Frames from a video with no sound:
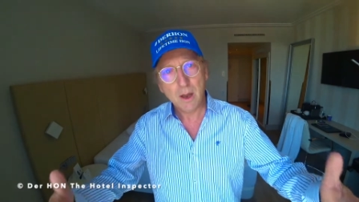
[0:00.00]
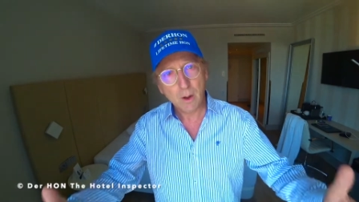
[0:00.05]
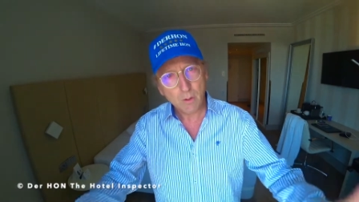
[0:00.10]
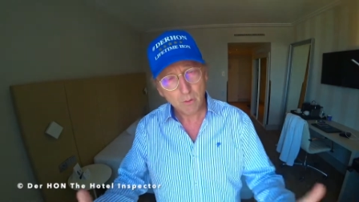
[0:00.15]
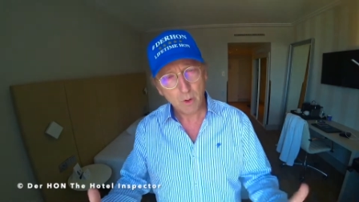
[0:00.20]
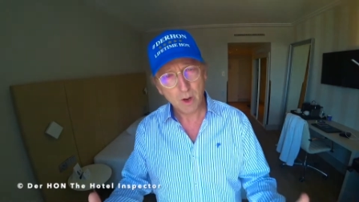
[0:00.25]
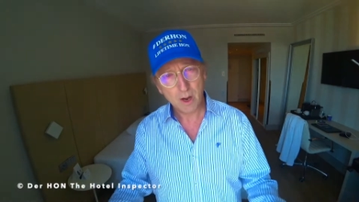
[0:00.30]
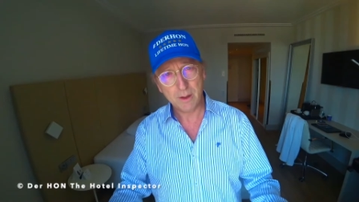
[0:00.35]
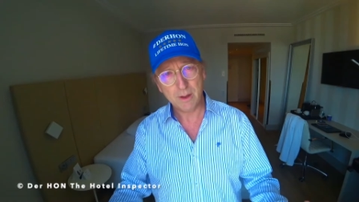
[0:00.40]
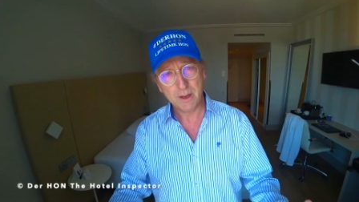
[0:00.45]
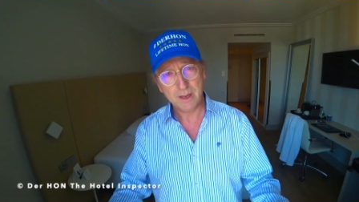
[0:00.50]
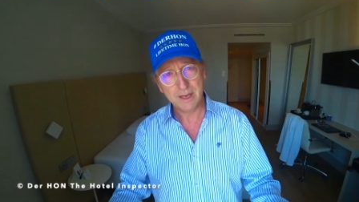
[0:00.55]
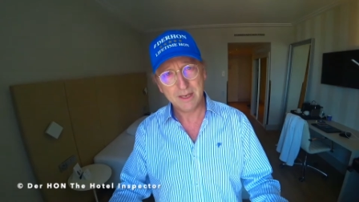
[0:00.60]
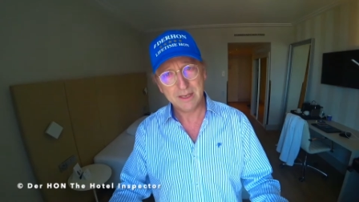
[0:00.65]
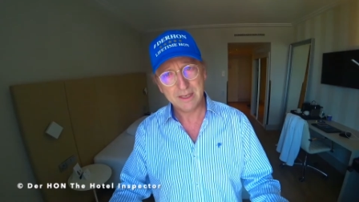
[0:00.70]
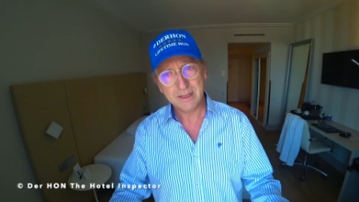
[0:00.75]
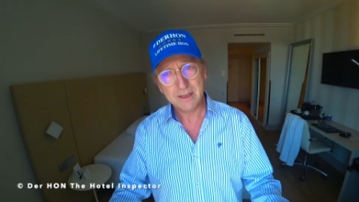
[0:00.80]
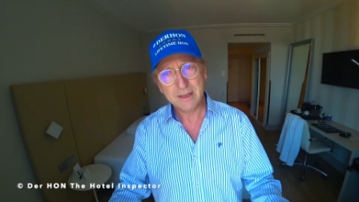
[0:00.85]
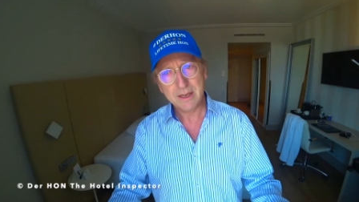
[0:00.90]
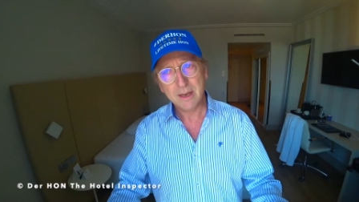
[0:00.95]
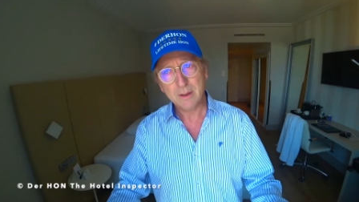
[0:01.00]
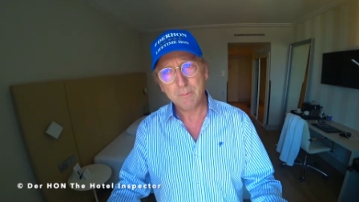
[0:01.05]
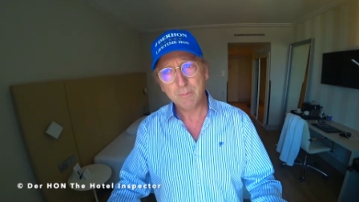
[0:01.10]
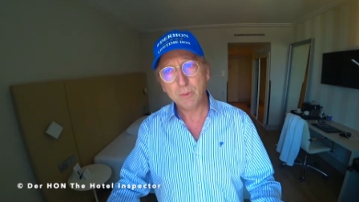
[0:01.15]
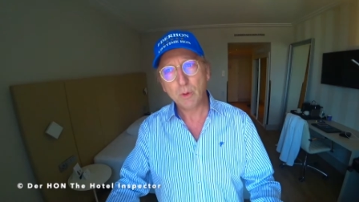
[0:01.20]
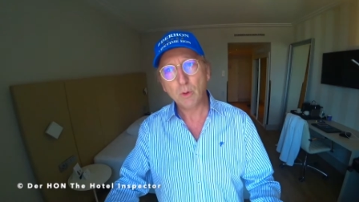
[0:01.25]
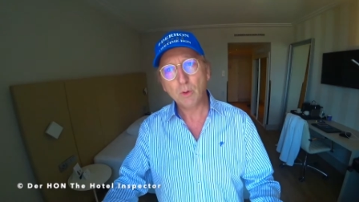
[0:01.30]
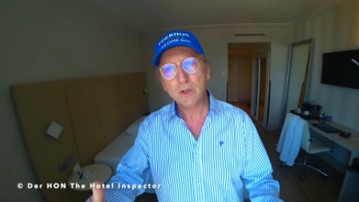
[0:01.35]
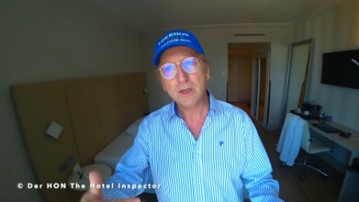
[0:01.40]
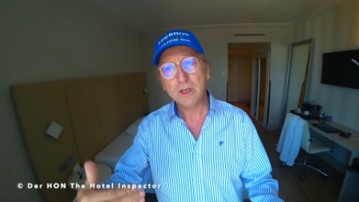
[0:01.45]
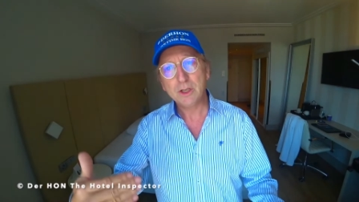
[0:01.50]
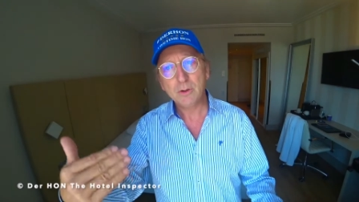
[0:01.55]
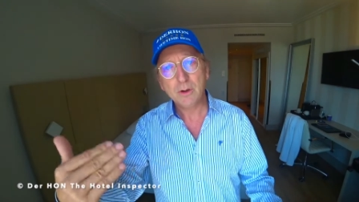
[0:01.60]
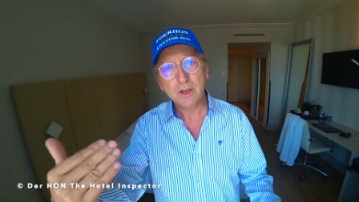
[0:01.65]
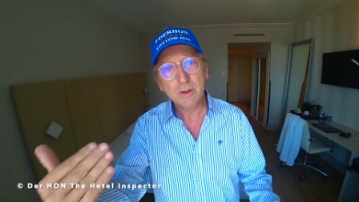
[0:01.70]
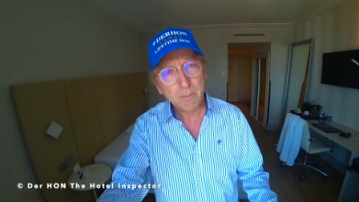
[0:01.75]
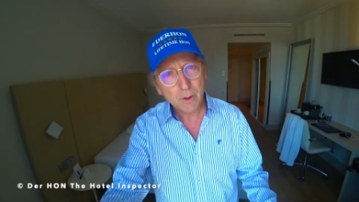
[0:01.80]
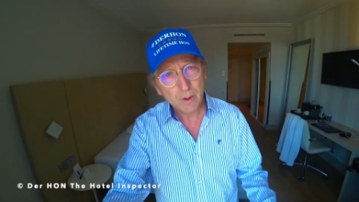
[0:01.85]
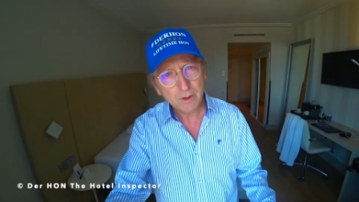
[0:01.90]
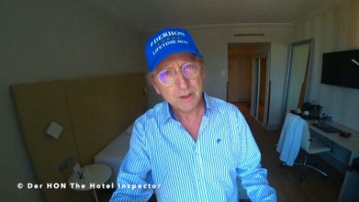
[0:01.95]
Rather, it is the employee's
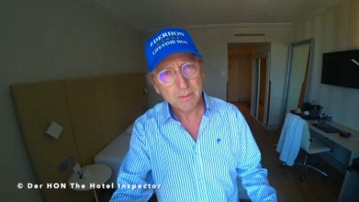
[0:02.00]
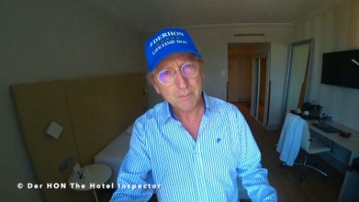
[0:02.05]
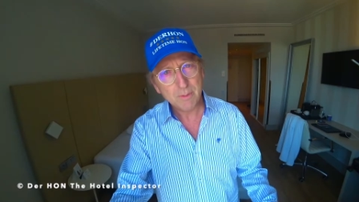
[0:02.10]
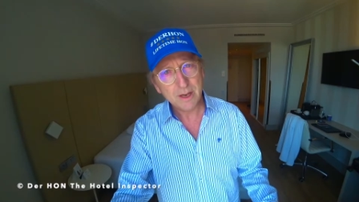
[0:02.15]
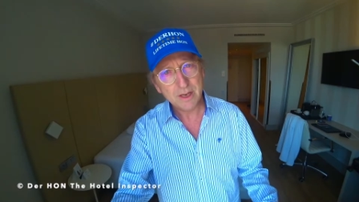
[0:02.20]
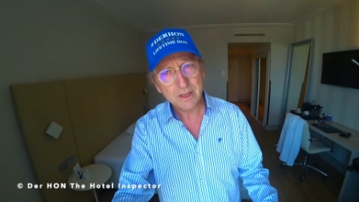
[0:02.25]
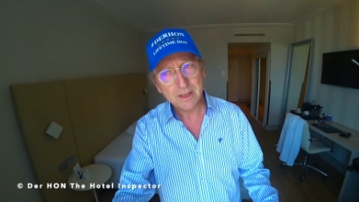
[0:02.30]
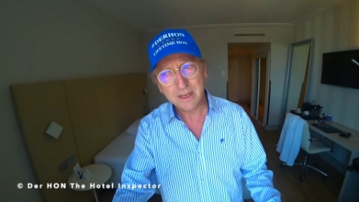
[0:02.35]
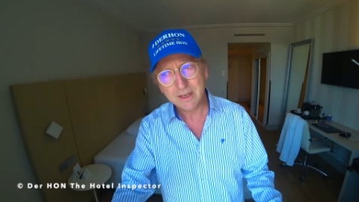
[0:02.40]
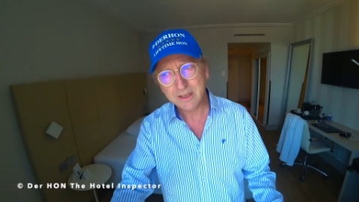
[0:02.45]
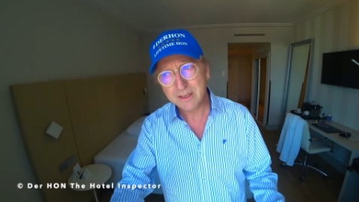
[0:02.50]
responsibility